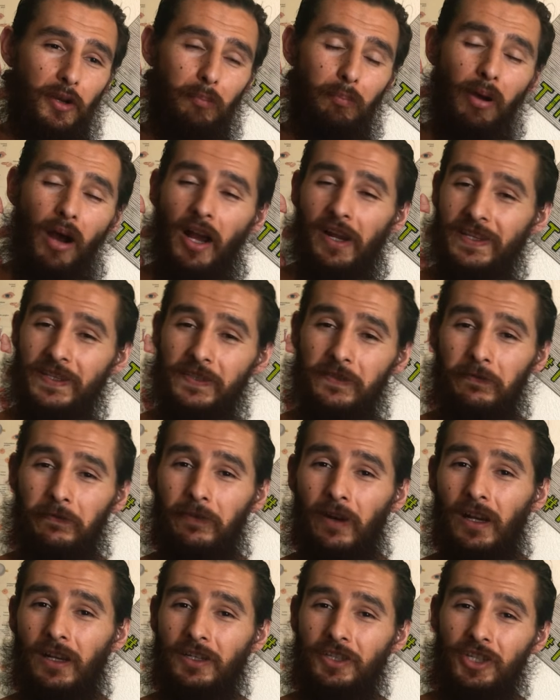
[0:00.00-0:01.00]
body's
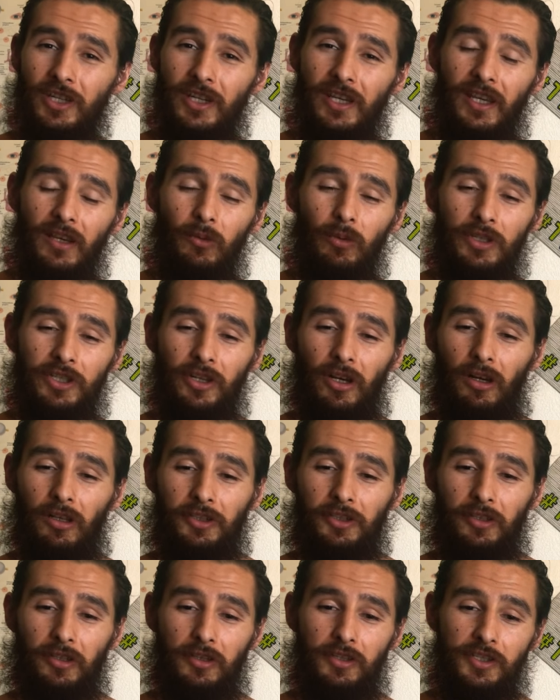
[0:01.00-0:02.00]
functioning, which
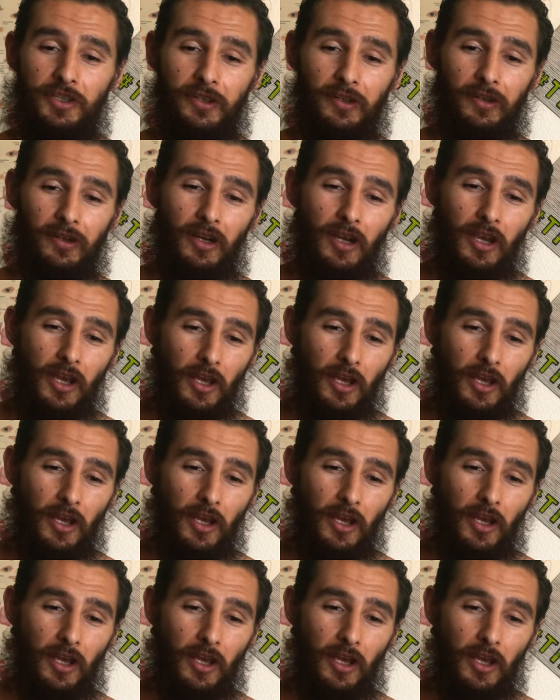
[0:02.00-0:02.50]
alters your